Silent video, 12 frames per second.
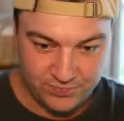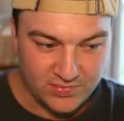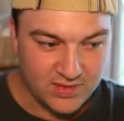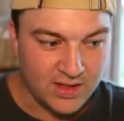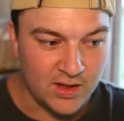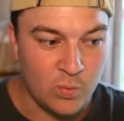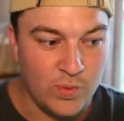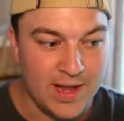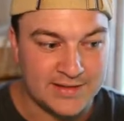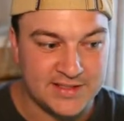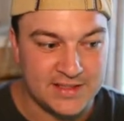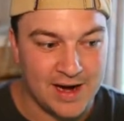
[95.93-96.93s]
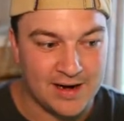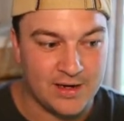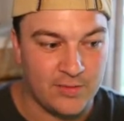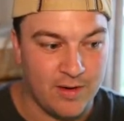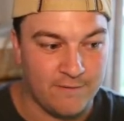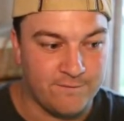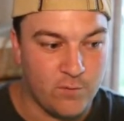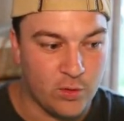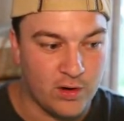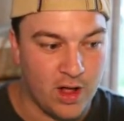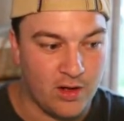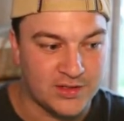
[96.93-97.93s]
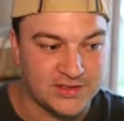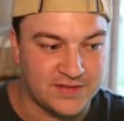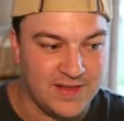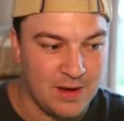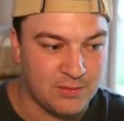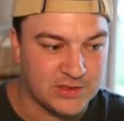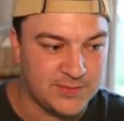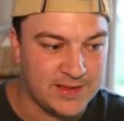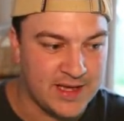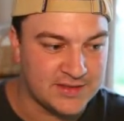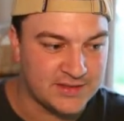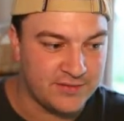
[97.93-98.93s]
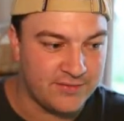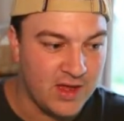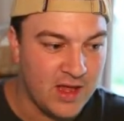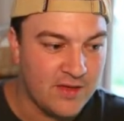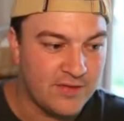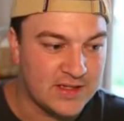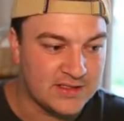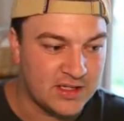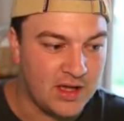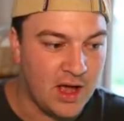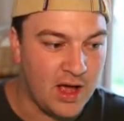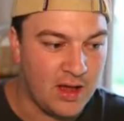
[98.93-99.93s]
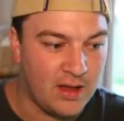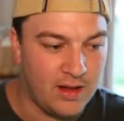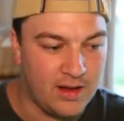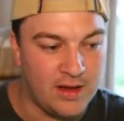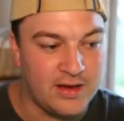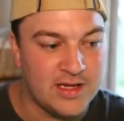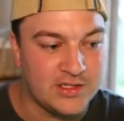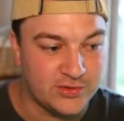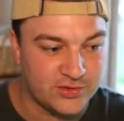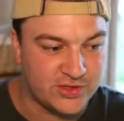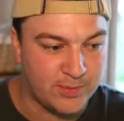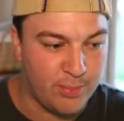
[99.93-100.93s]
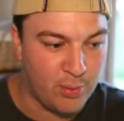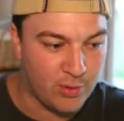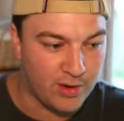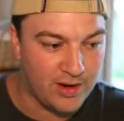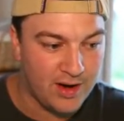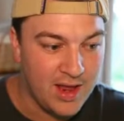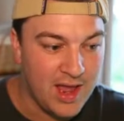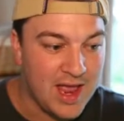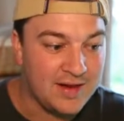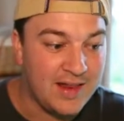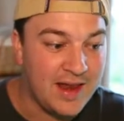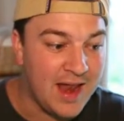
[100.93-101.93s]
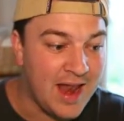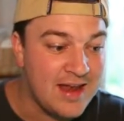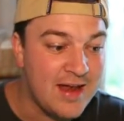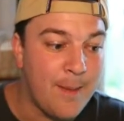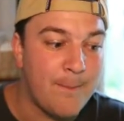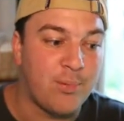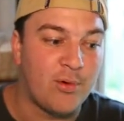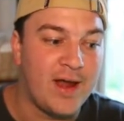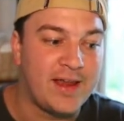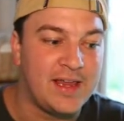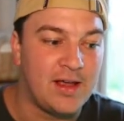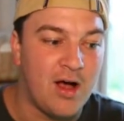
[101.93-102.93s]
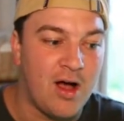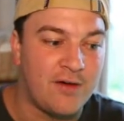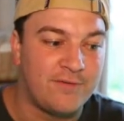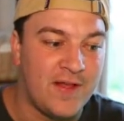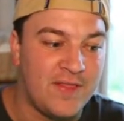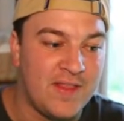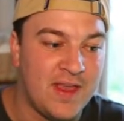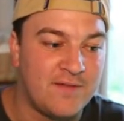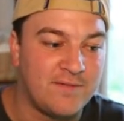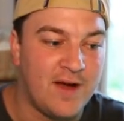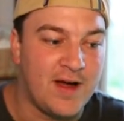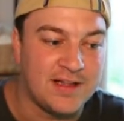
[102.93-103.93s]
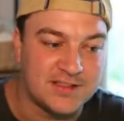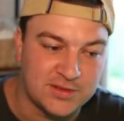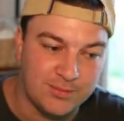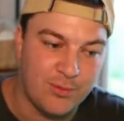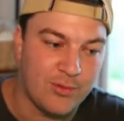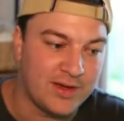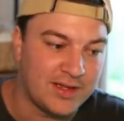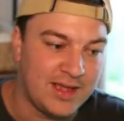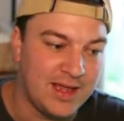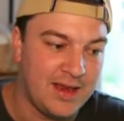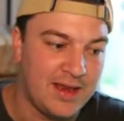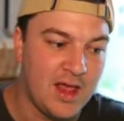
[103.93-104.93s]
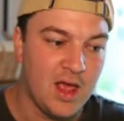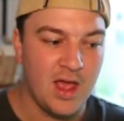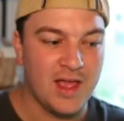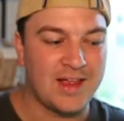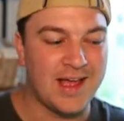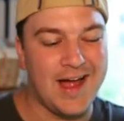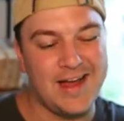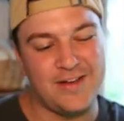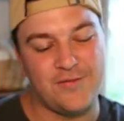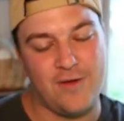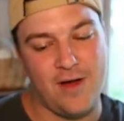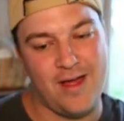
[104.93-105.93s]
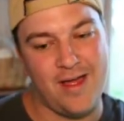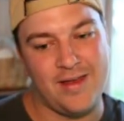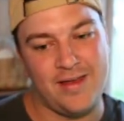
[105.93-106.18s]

we actually got in around $4, and that was because of this initial support, and then it ended up breaking off and then finding support again, kind of on